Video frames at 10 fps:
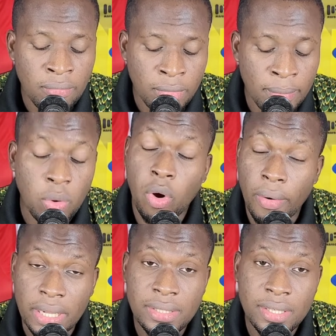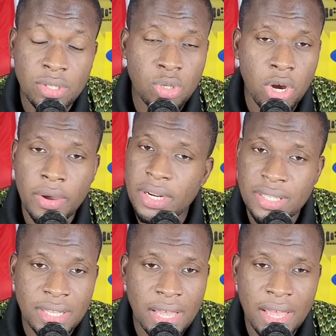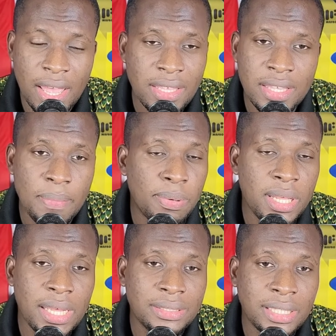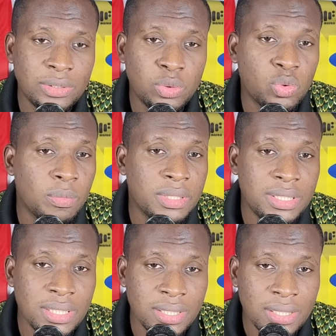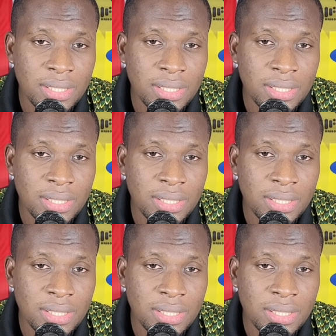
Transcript: The corrected story ne say enye player status committee